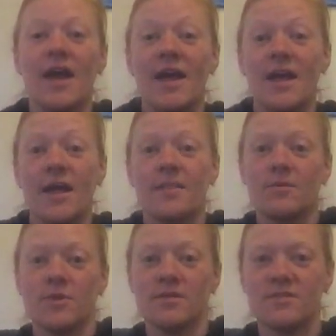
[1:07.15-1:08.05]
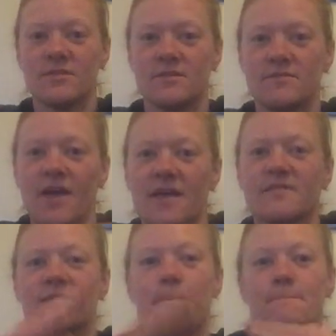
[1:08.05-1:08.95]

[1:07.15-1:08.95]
and the wheels turn fast.